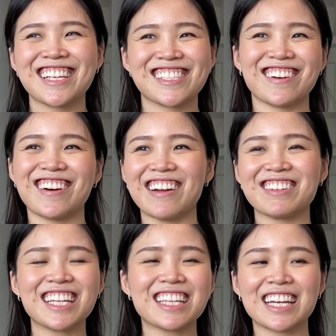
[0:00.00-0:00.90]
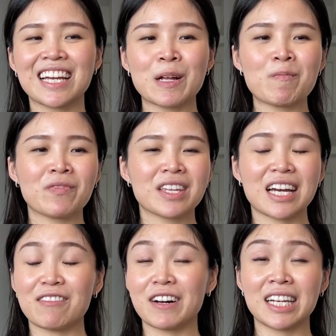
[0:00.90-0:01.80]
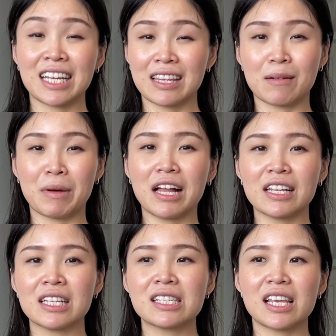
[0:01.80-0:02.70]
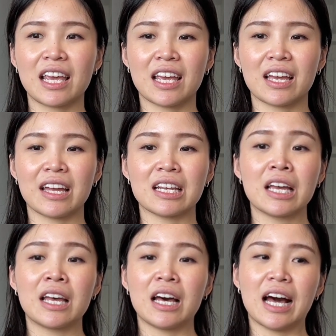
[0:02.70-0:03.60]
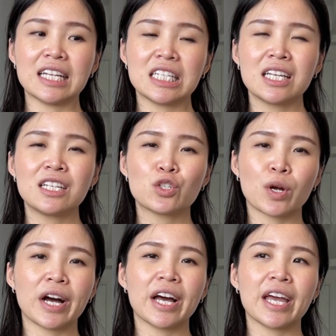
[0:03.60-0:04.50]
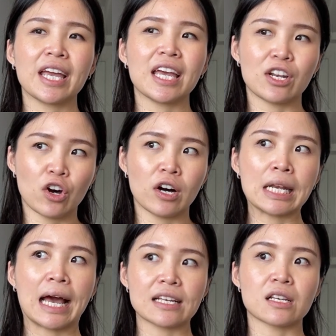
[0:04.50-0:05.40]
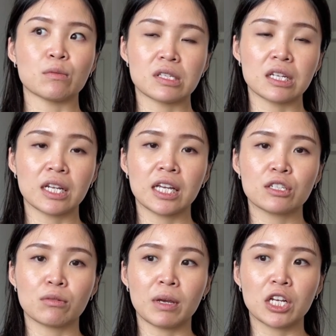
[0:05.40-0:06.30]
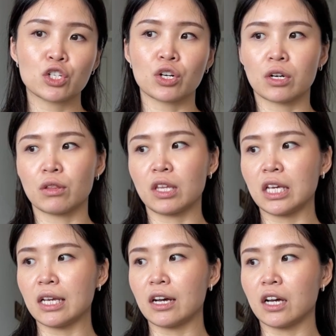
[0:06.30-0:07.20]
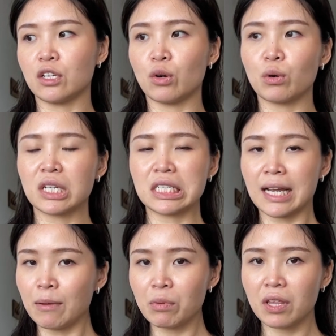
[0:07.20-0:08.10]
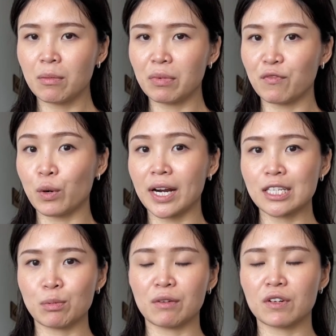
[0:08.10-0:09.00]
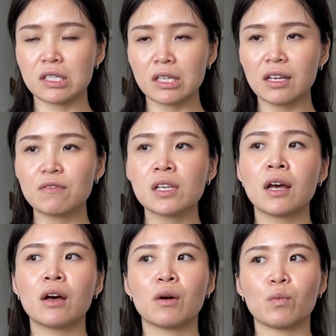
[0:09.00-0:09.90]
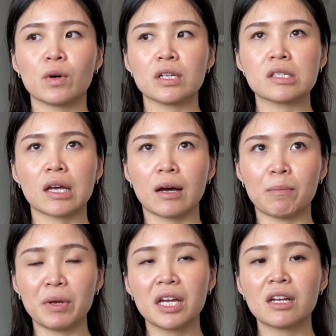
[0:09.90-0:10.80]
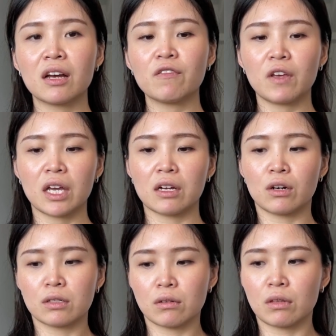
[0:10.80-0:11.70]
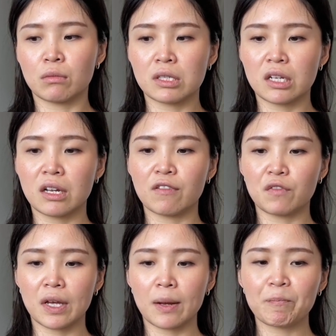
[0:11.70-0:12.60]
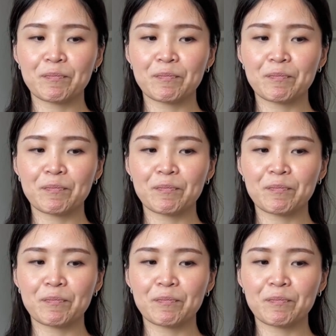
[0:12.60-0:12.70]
So I really like kind of finding that balance, and I did try it on as I was knitting to make sure the yoke depth before I split for sleeves was big enough, and also there was enough like